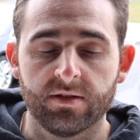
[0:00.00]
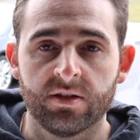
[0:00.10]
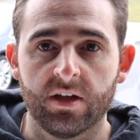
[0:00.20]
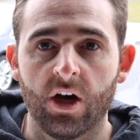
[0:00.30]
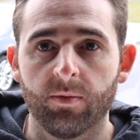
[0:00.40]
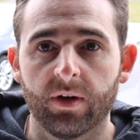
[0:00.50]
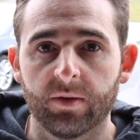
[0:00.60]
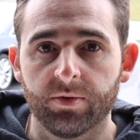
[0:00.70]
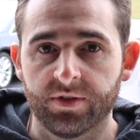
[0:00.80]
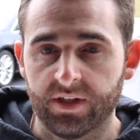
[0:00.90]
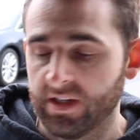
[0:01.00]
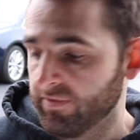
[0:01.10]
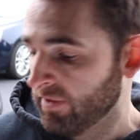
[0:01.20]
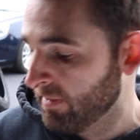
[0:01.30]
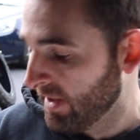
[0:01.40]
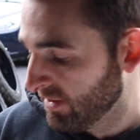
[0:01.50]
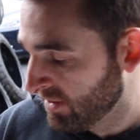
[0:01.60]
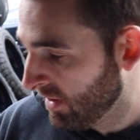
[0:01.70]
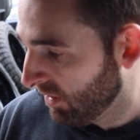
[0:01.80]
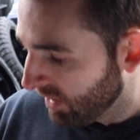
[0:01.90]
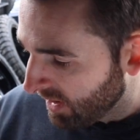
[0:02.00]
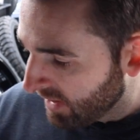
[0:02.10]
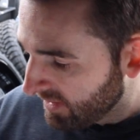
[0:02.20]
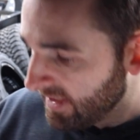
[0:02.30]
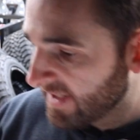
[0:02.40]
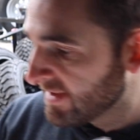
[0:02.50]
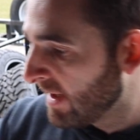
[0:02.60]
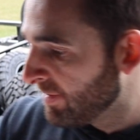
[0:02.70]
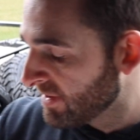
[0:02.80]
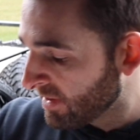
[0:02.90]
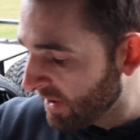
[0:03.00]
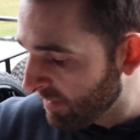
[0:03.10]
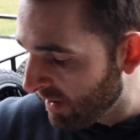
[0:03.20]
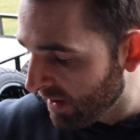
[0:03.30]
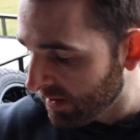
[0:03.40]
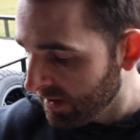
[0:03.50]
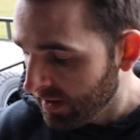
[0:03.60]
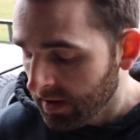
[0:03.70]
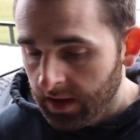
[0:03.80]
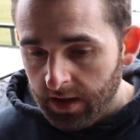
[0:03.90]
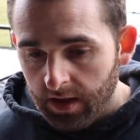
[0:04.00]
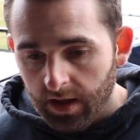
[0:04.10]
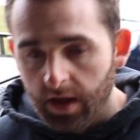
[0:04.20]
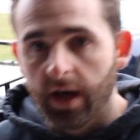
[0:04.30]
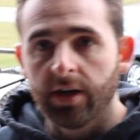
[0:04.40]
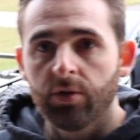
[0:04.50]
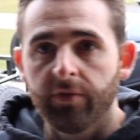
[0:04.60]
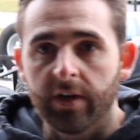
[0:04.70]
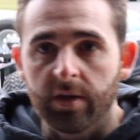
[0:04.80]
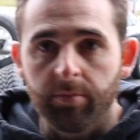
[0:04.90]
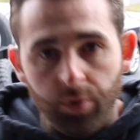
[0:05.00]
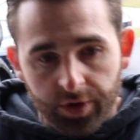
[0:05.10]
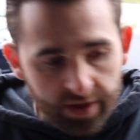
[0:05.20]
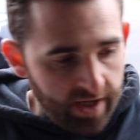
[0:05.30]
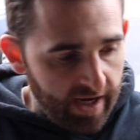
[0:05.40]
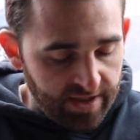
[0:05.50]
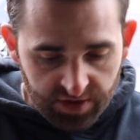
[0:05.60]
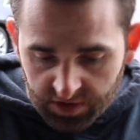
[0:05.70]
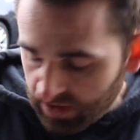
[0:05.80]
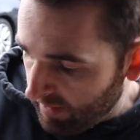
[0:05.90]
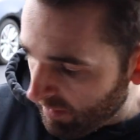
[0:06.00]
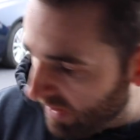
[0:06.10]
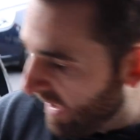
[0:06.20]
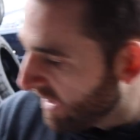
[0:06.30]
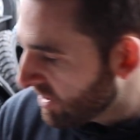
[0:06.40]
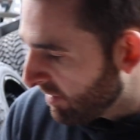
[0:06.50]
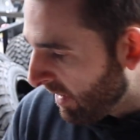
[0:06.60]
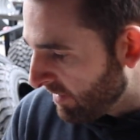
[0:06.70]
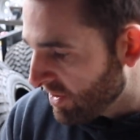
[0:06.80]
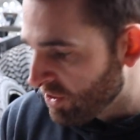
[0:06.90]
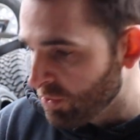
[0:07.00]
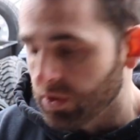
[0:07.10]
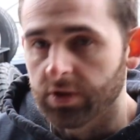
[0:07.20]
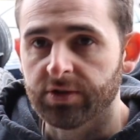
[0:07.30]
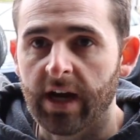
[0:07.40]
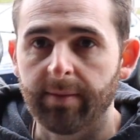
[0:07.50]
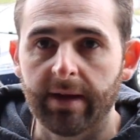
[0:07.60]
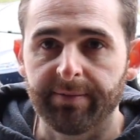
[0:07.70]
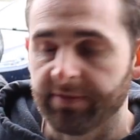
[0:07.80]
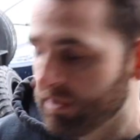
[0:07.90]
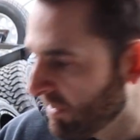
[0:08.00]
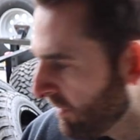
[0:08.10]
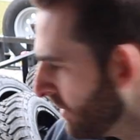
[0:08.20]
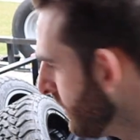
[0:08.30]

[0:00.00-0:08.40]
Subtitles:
see how I'm going to proceeding from there. So the next step is clay bar. I don't know if I'm going to bore you guys. I might actually probably just do a little time-lapse video for